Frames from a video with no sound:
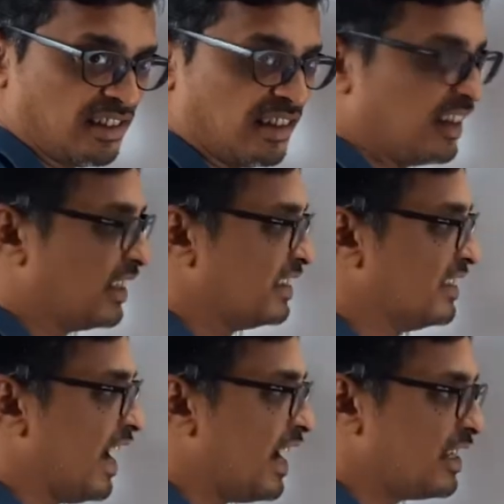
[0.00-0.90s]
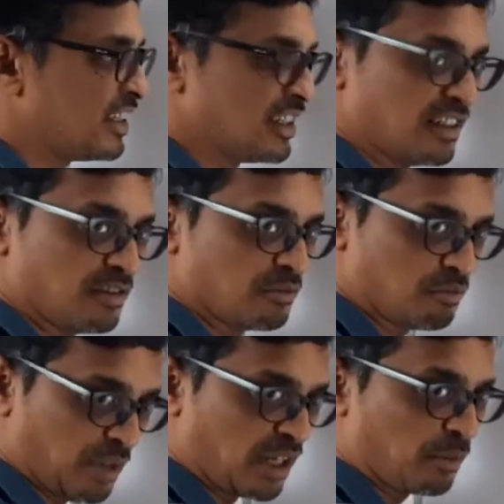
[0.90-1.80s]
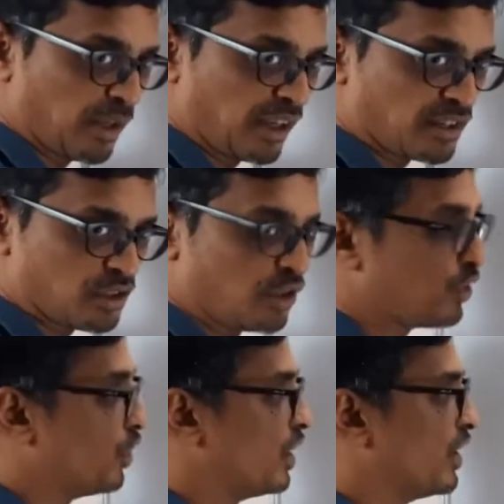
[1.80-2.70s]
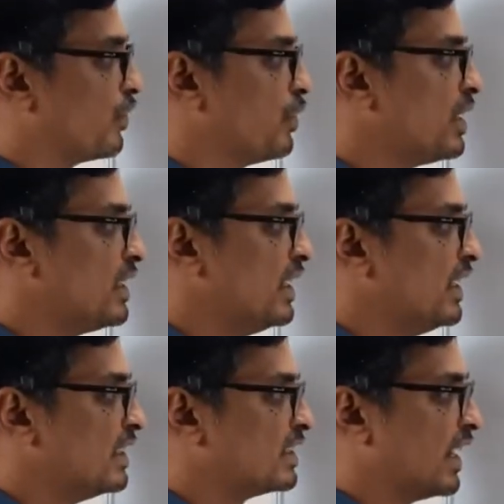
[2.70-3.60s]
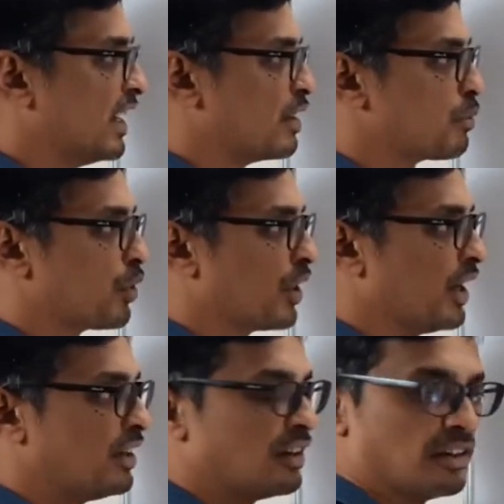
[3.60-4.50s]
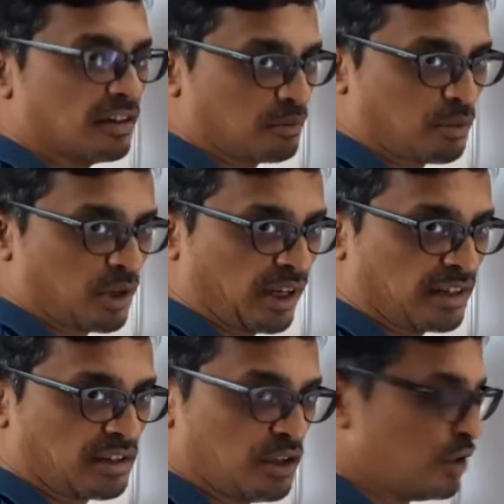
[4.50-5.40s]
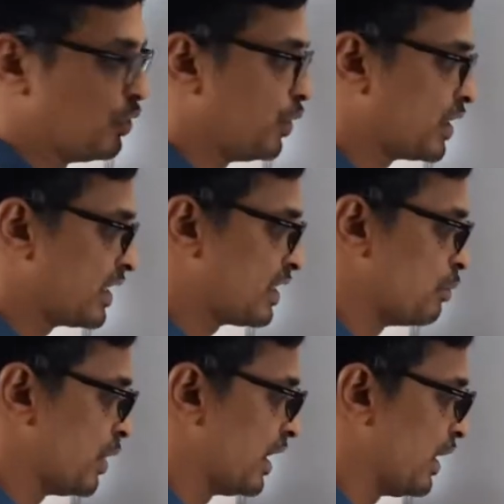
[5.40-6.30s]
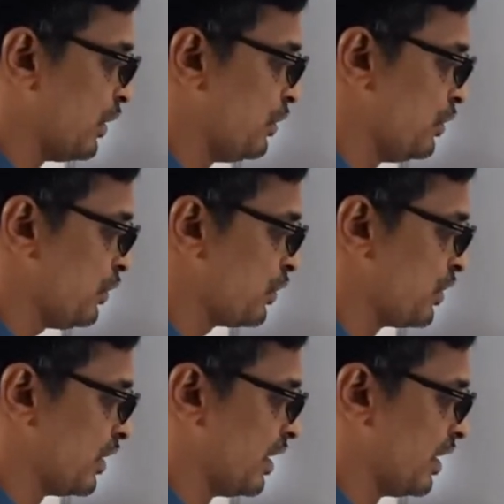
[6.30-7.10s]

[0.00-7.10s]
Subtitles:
and that multiplication you call as your scalar product or dot product. What is the symbol they use?